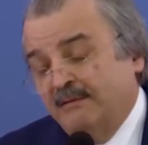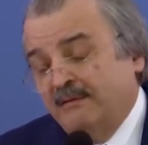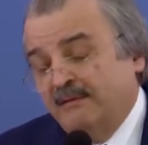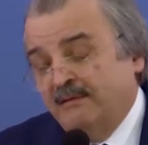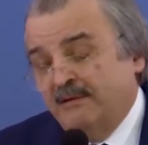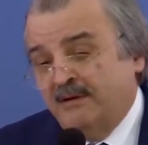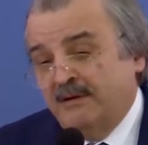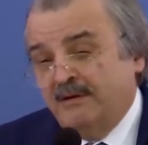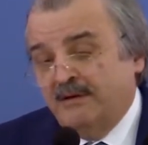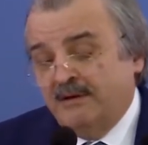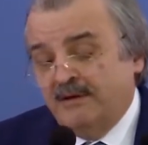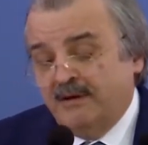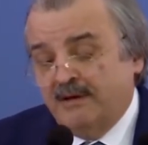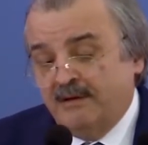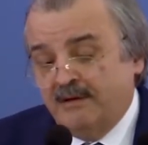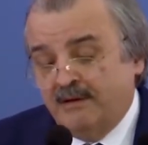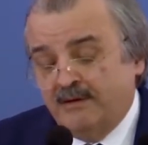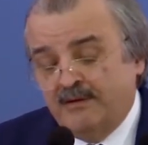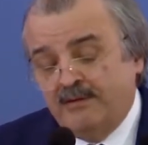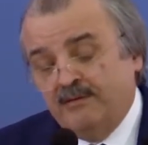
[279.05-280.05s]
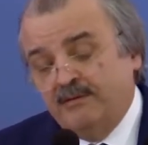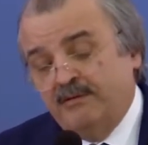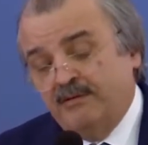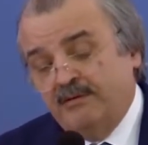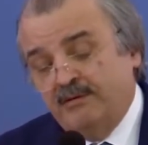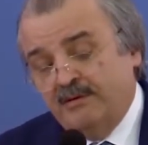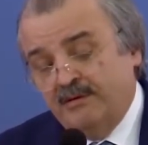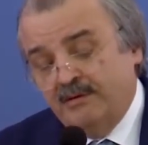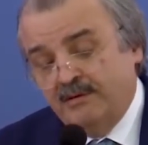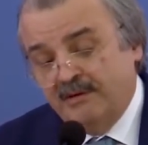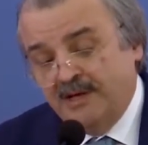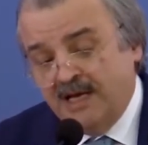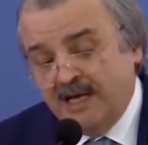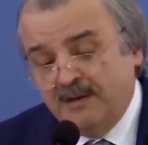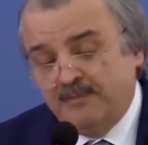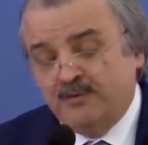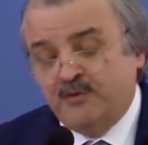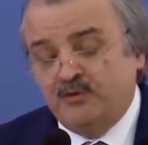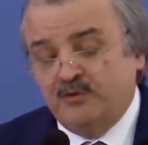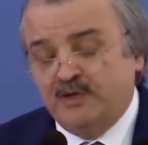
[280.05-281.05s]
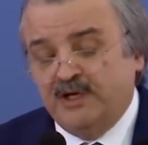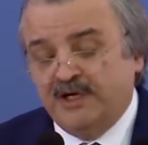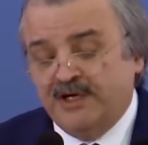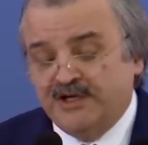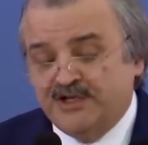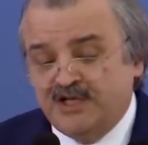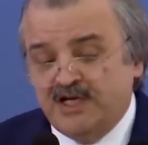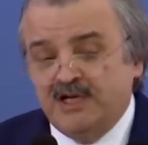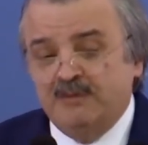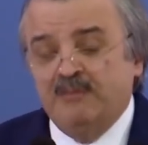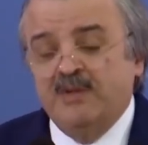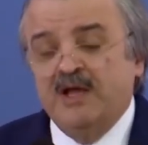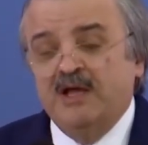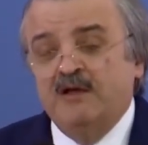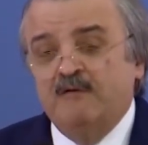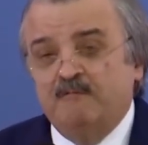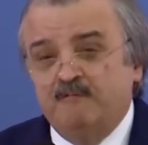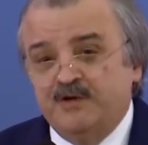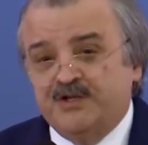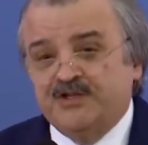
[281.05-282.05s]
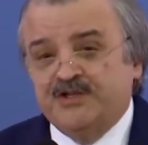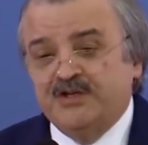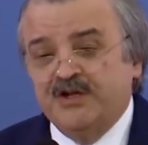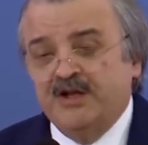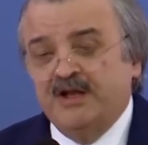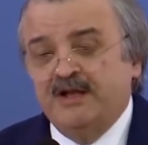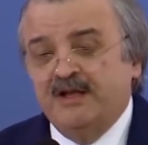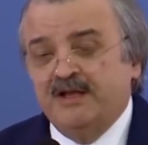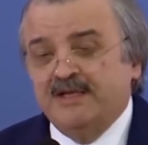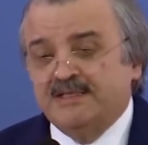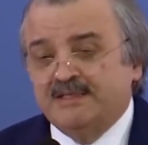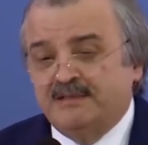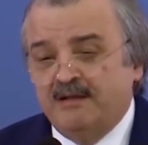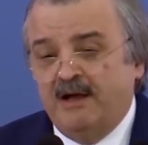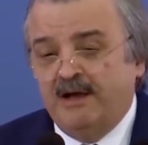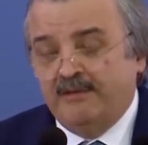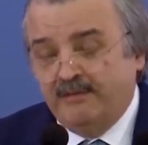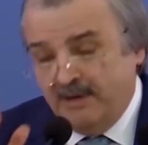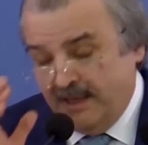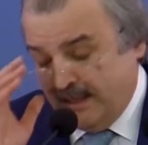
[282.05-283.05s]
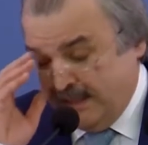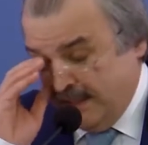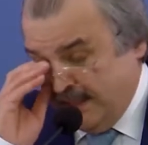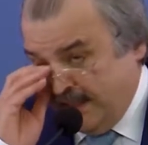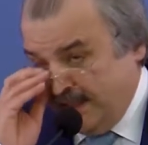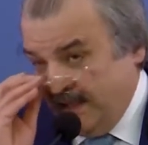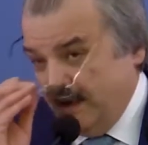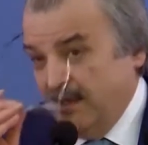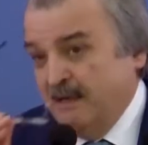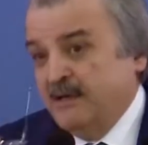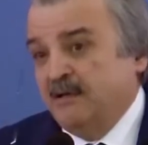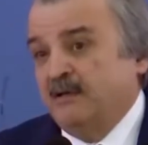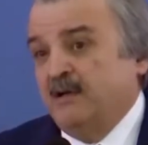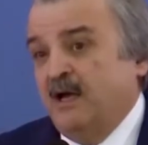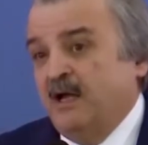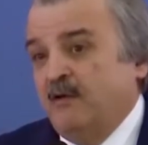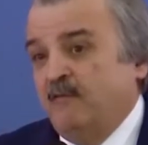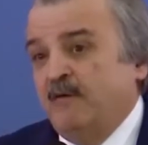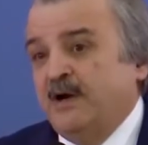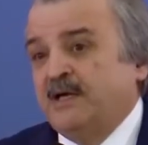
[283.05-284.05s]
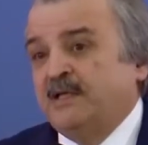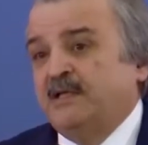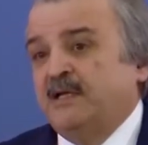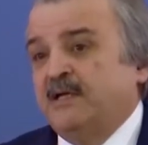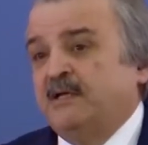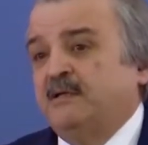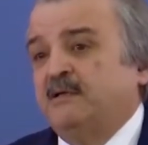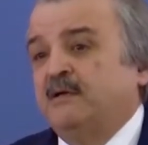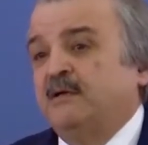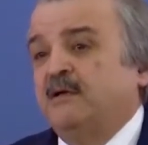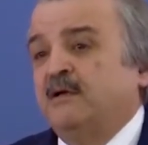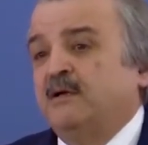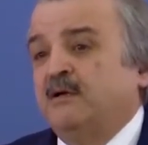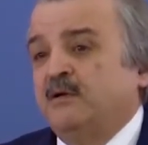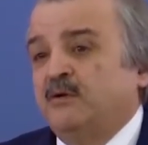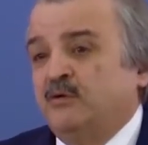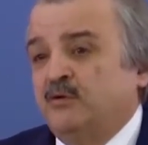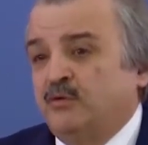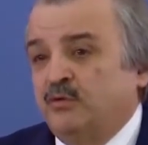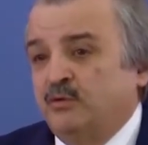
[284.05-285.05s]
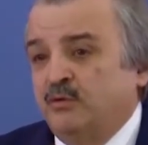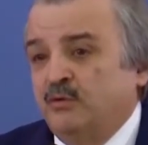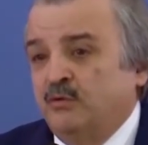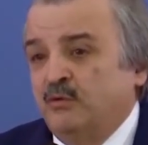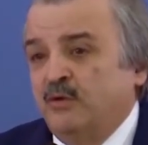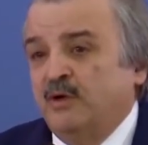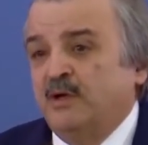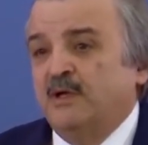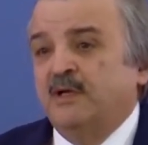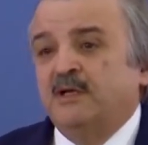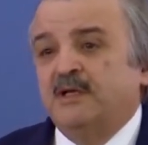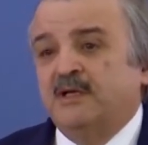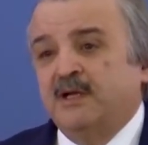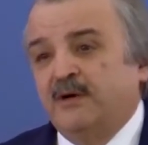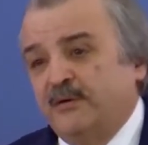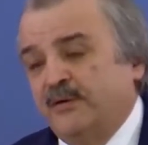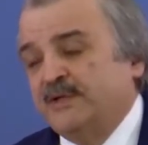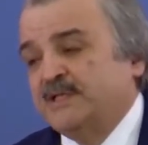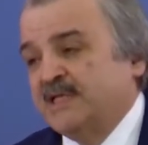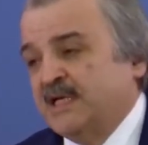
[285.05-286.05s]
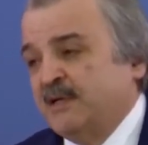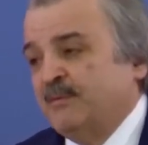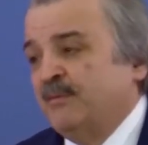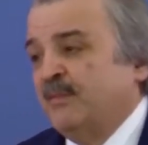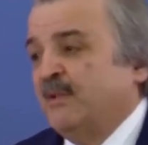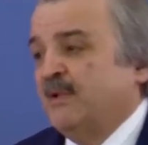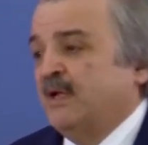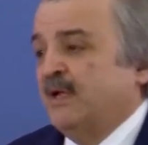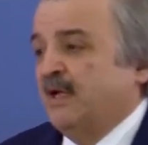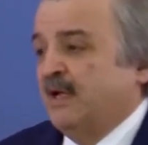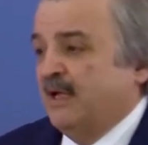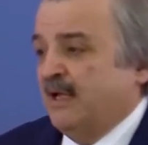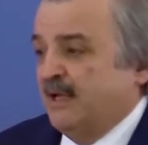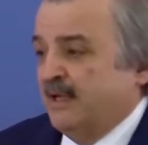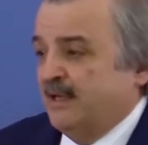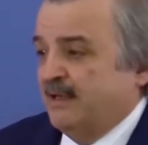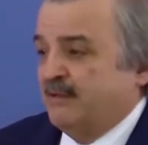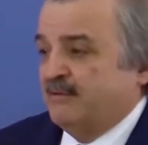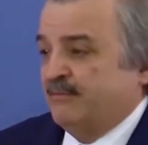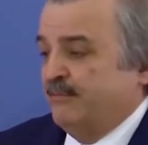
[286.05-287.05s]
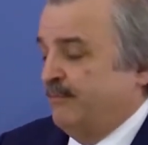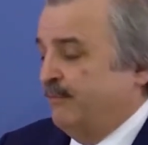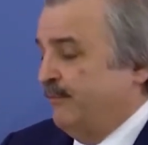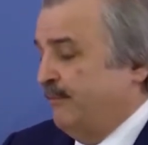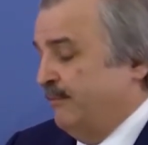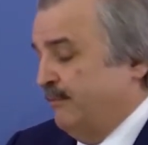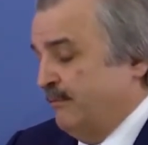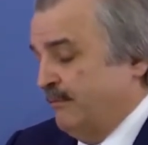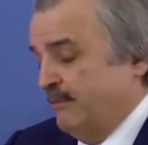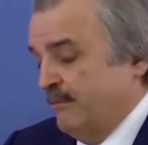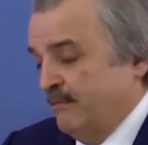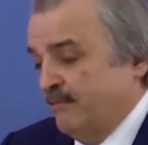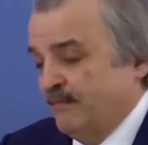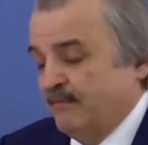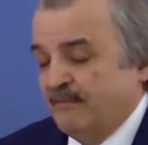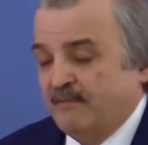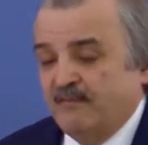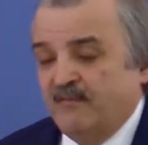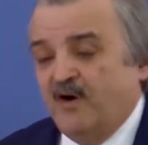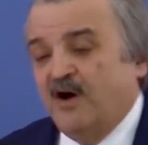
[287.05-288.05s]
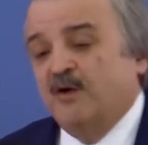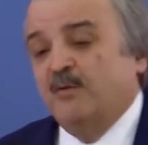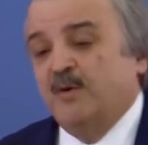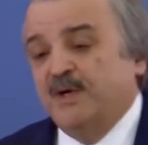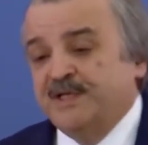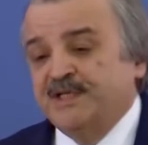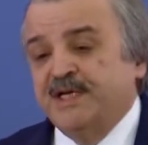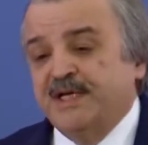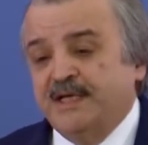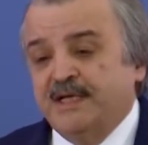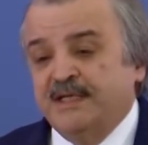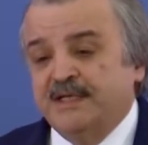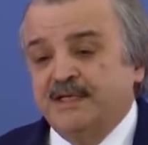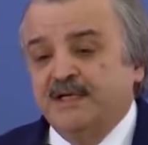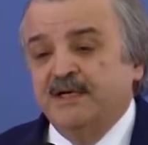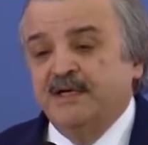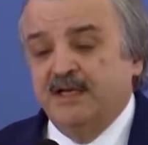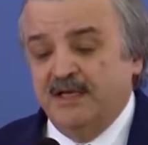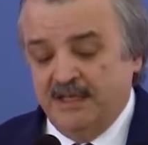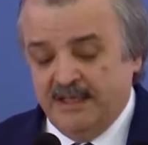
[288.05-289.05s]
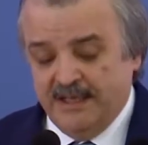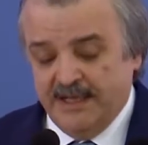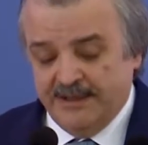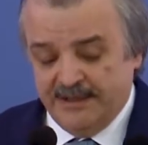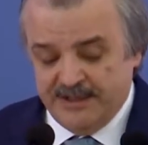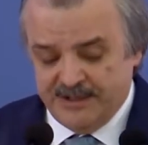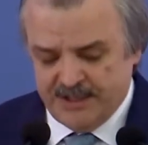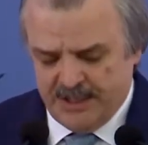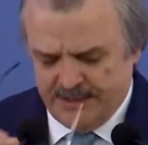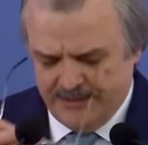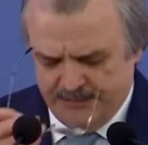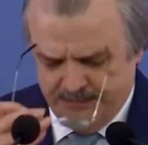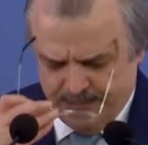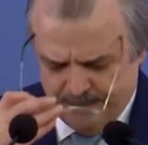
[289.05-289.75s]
help to the regime which is directly diverted to terrorism and warmongering in the region.